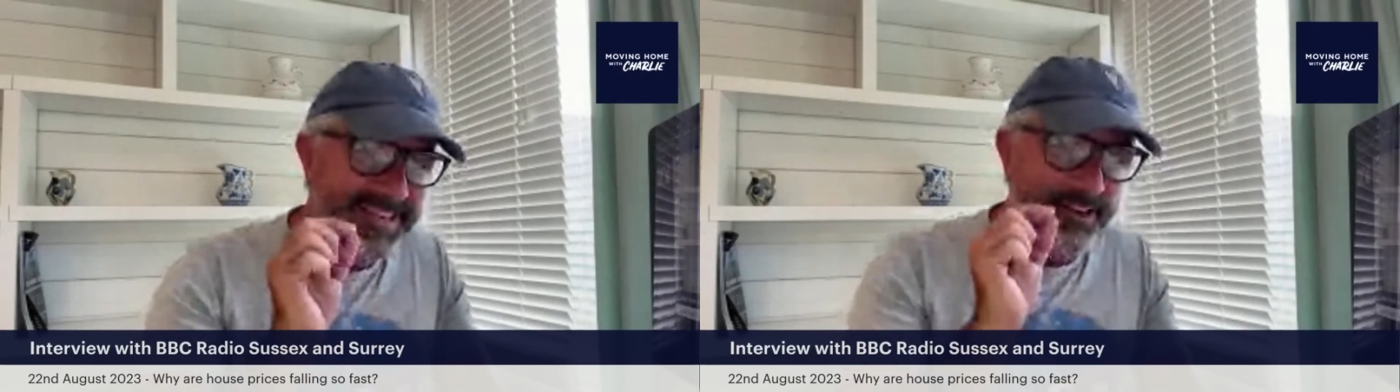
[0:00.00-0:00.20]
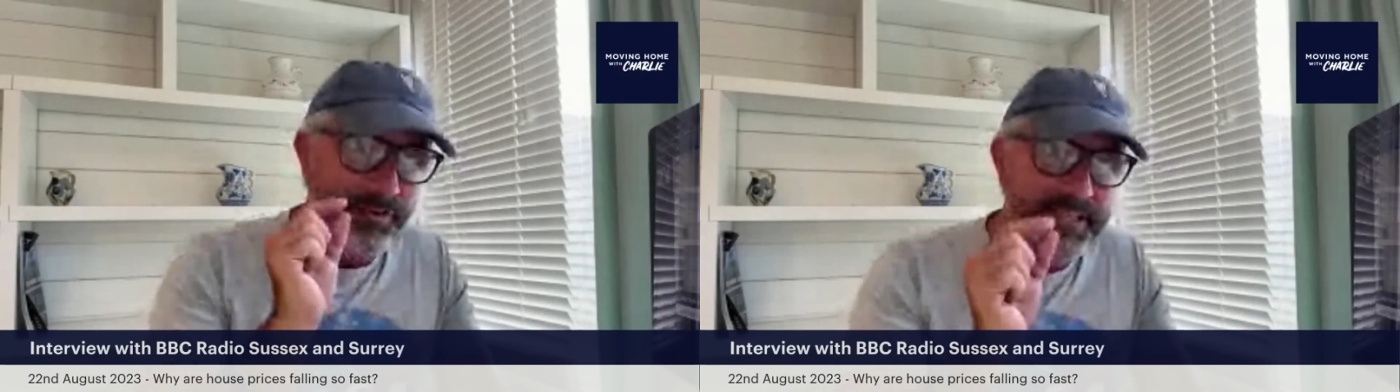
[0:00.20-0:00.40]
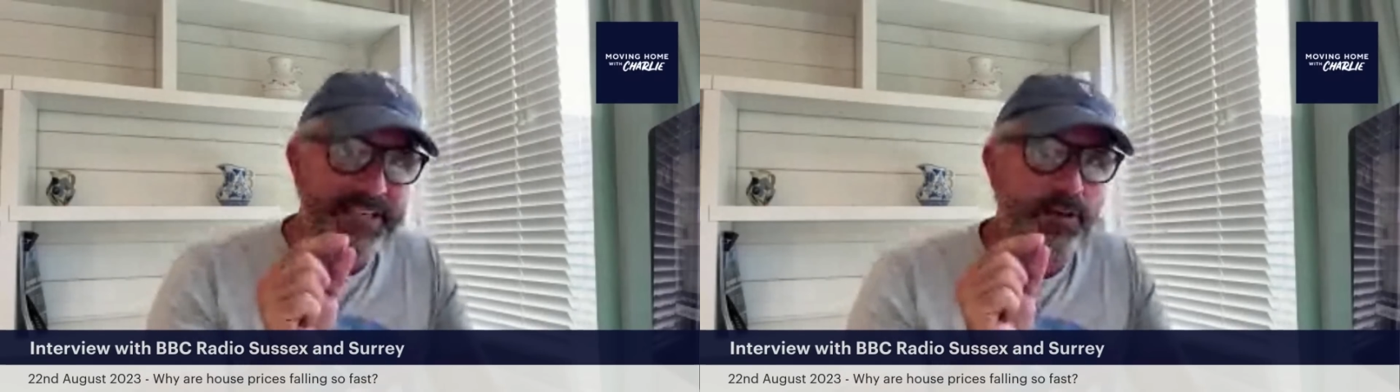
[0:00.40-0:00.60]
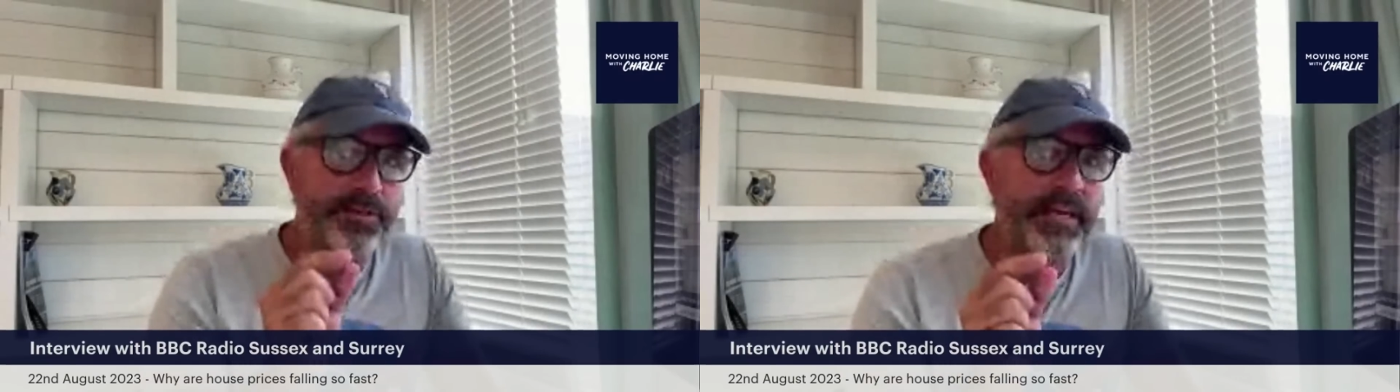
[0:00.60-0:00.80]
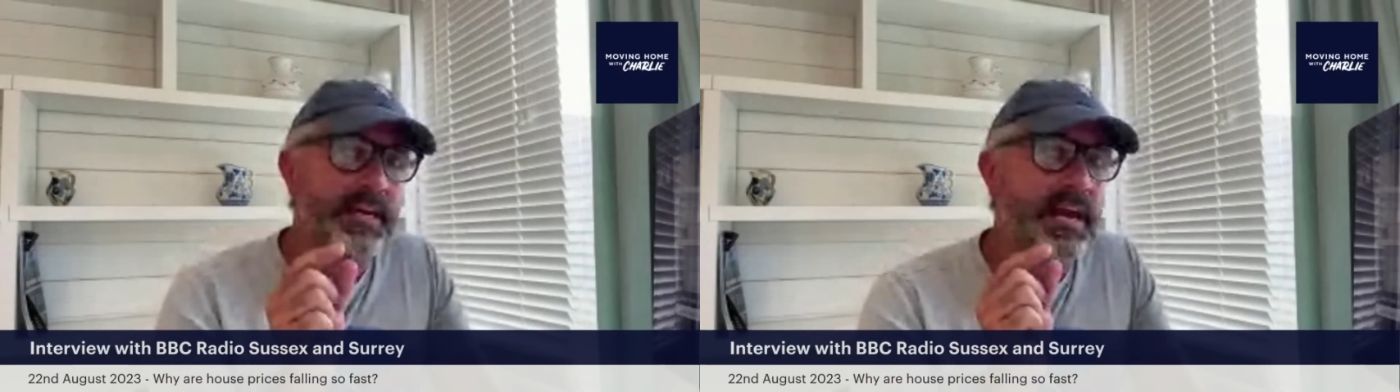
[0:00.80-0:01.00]
critical
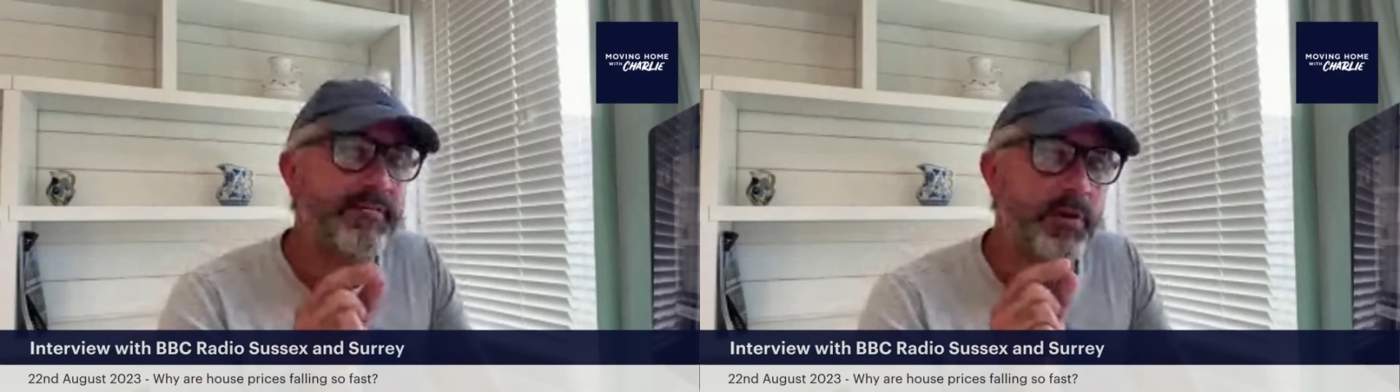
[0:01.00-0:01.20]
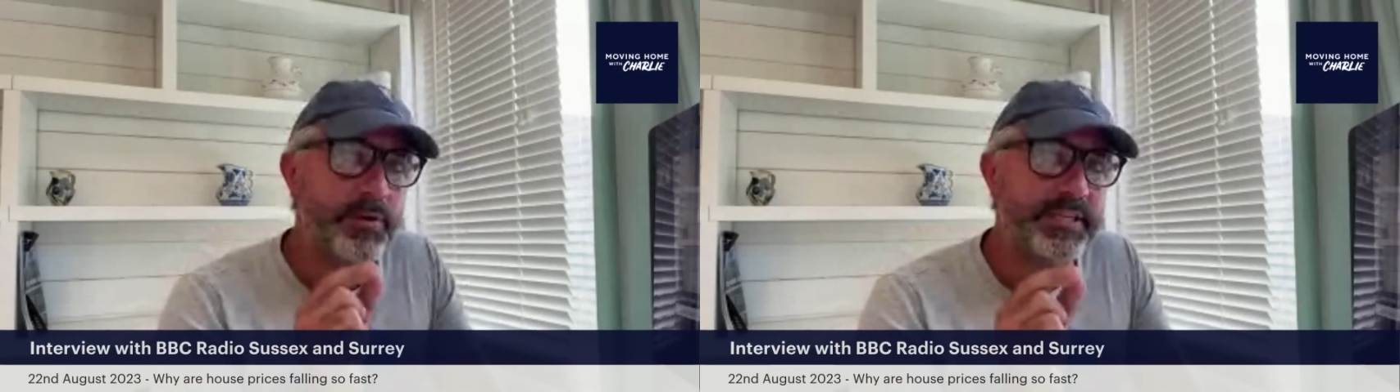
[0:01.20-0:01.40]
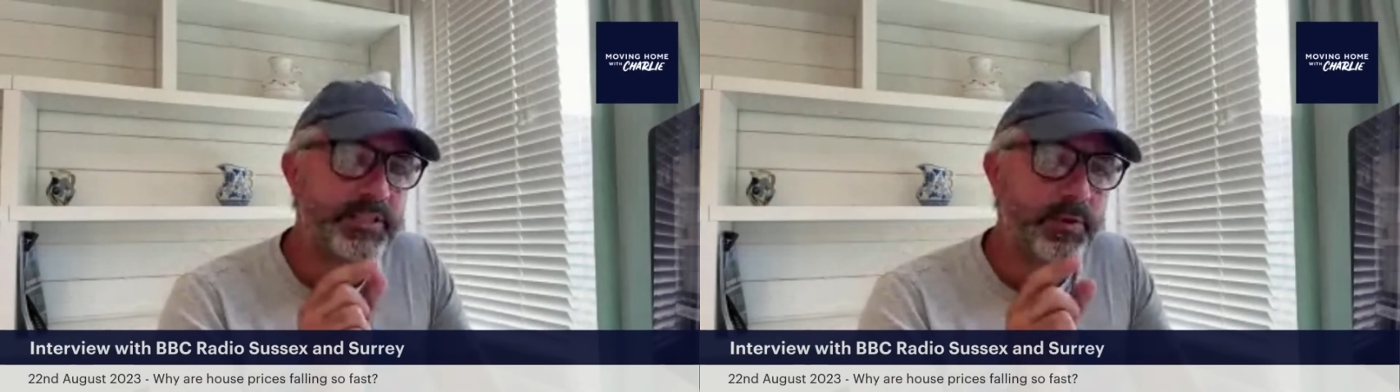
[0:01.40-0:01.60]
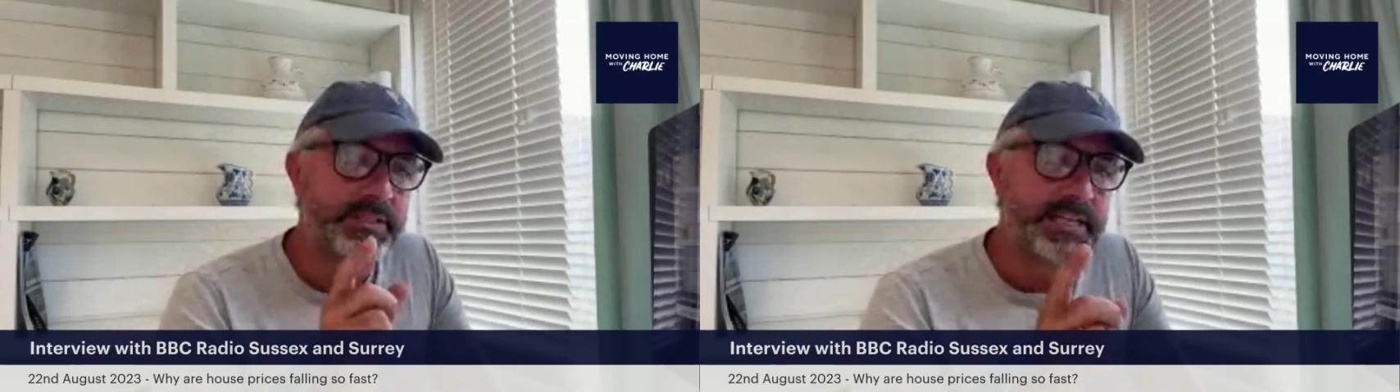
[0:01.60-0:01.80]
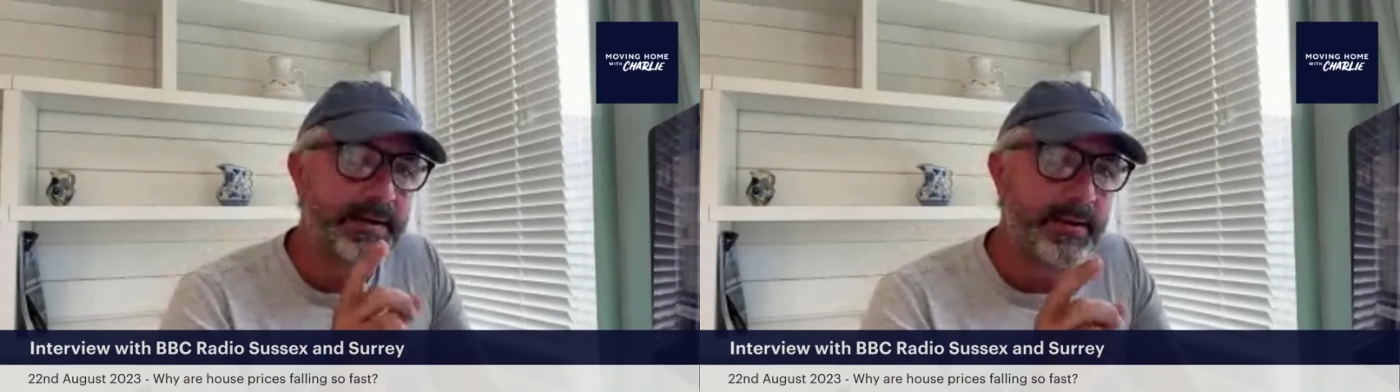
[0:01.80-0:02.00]
thing everyone needs to
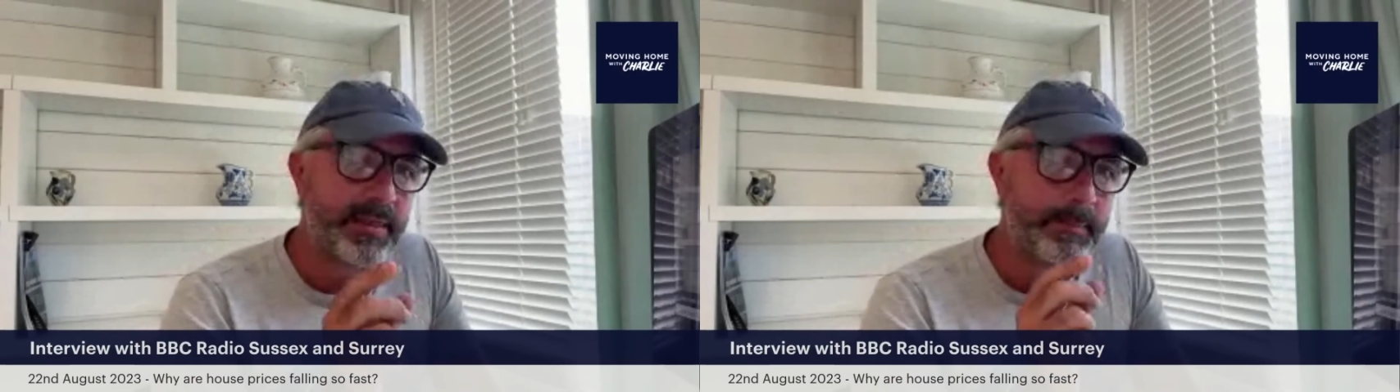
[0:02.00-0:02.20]
understand about